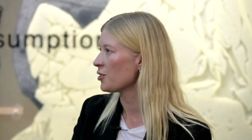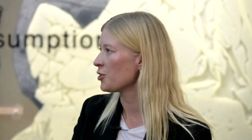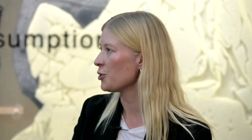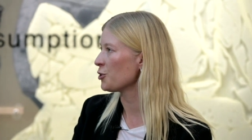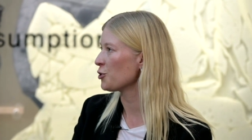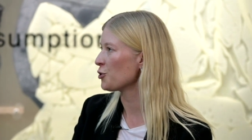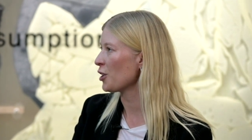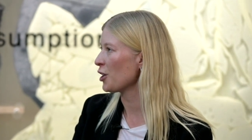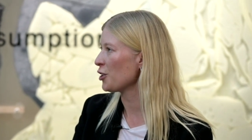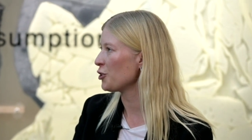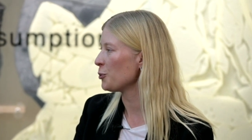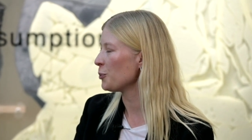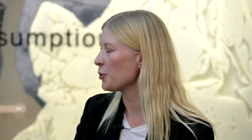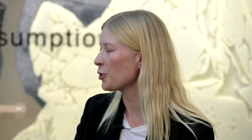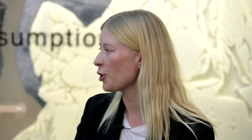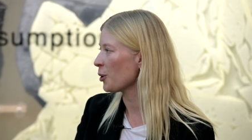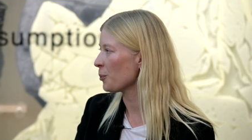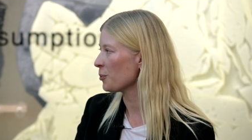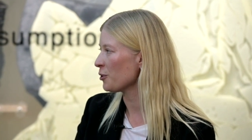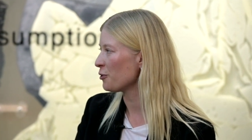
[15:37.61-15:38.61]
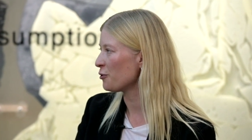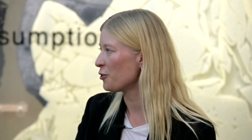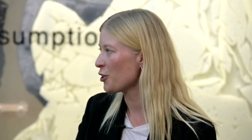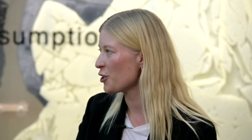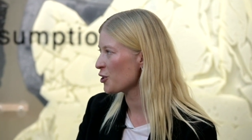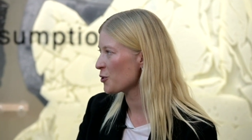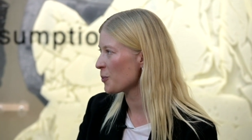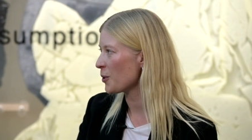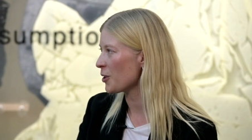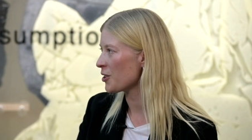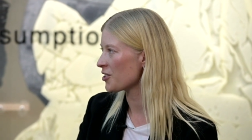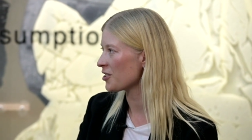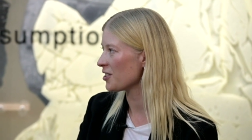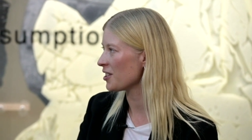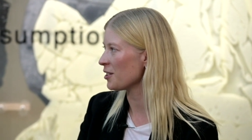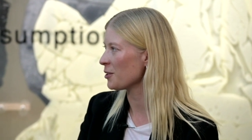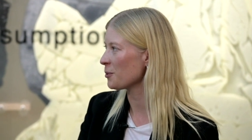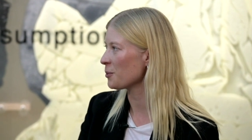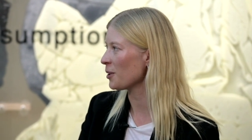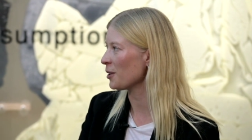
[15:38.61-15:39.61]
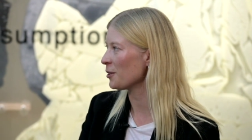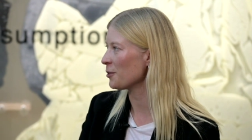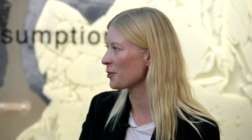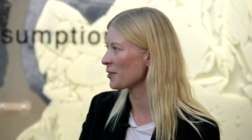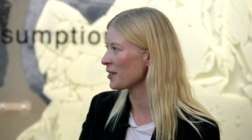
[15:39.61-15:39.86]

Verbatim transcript: to try to become the first person in the world